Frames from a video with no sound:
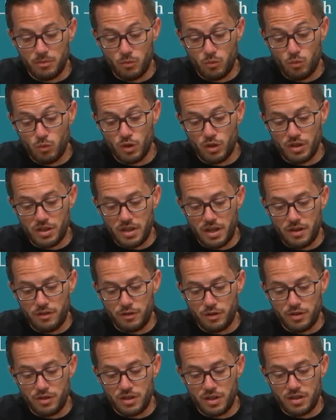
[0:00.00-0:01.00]
really
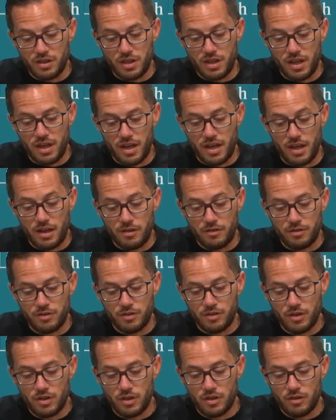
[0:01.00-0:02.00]
everything they
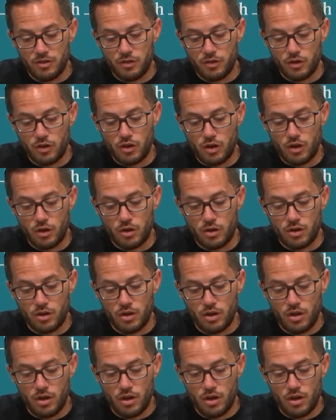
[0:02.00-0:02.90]
have for